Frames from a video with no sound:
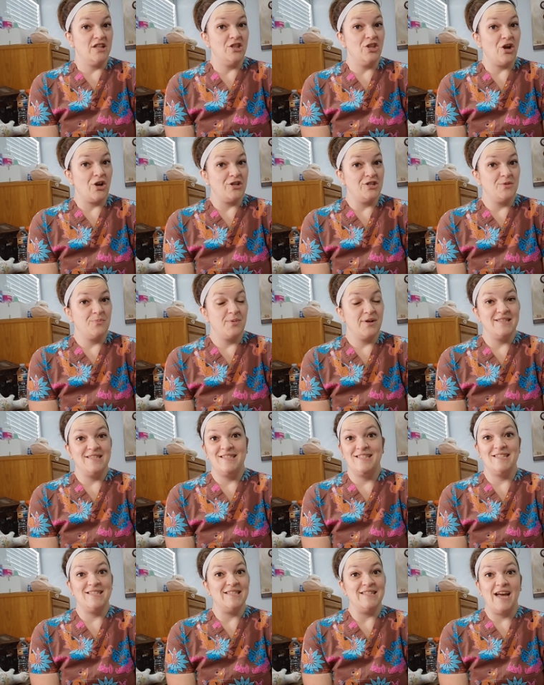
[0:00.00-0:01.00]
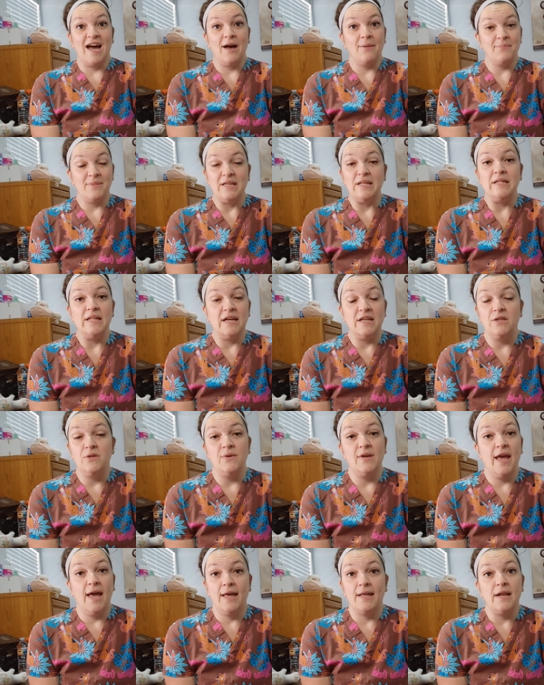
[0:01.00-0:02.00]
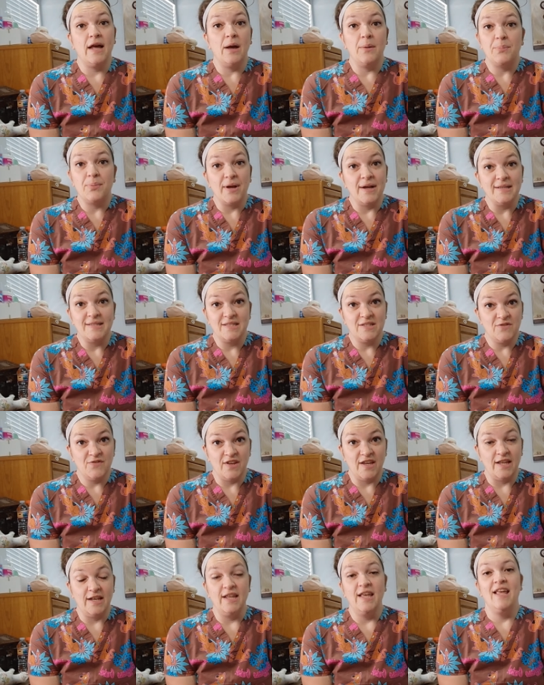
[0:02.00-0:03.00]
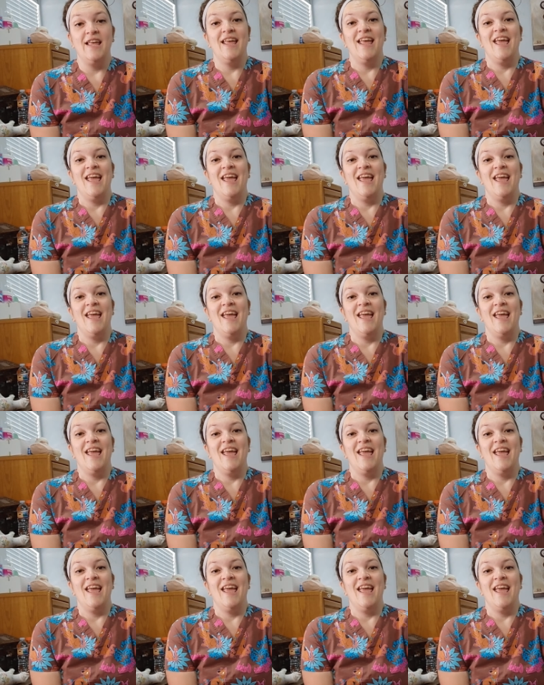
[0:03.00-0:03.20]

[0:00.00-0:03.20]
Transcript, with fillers: a large breast does not mean that you cannot breastfeed.